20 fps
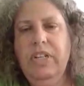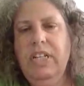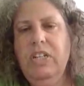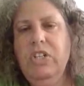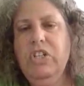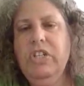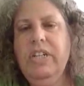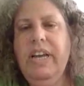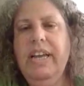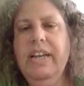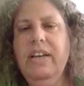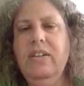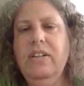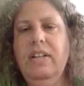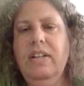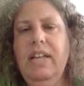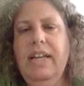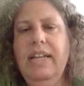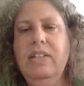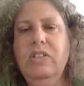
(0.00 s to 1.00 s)
for each
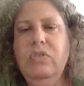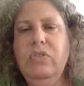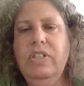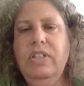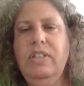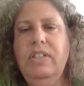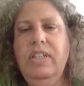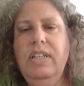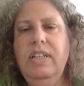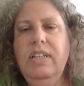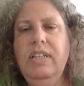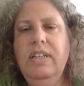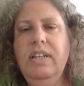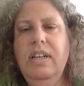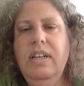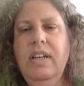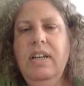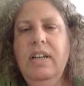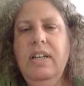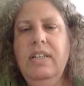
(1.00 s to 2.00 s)
diagonal entry
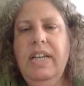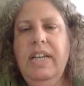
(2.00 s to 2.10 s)
d,